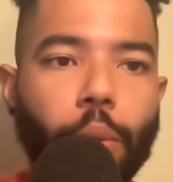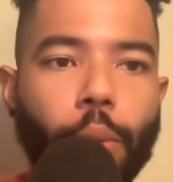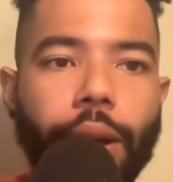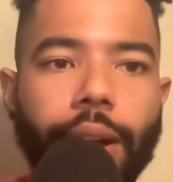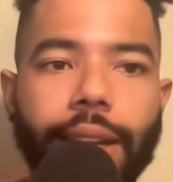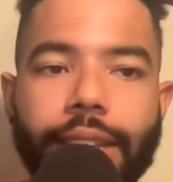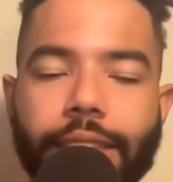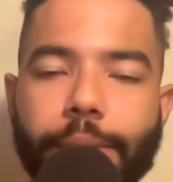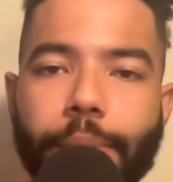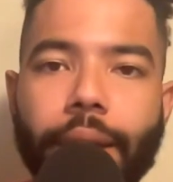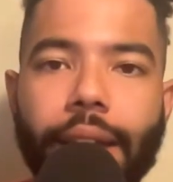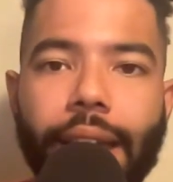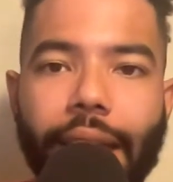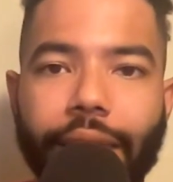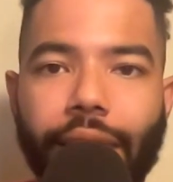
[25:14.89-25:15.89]
want to
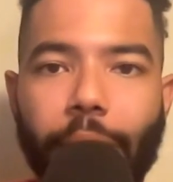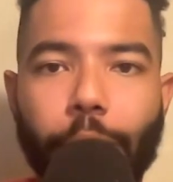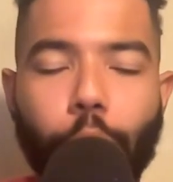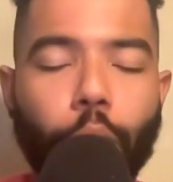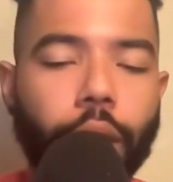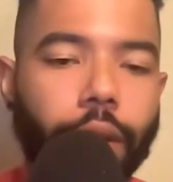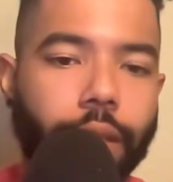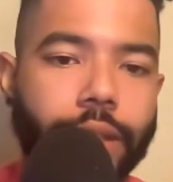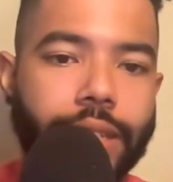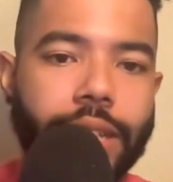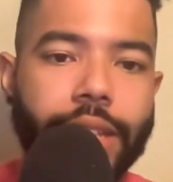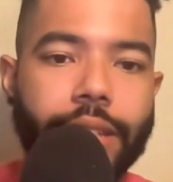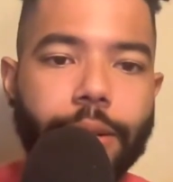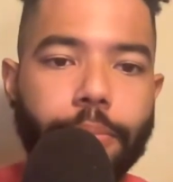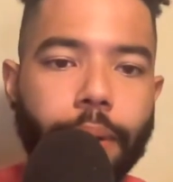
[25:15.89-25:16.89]
display at that point of the
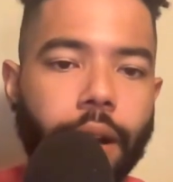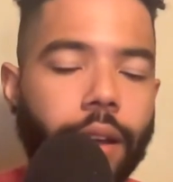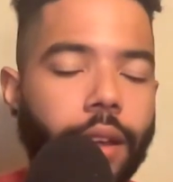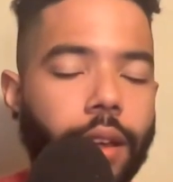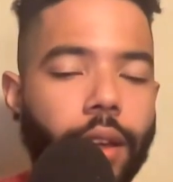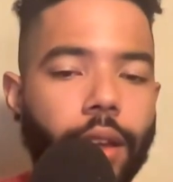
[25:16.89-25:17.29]
season. But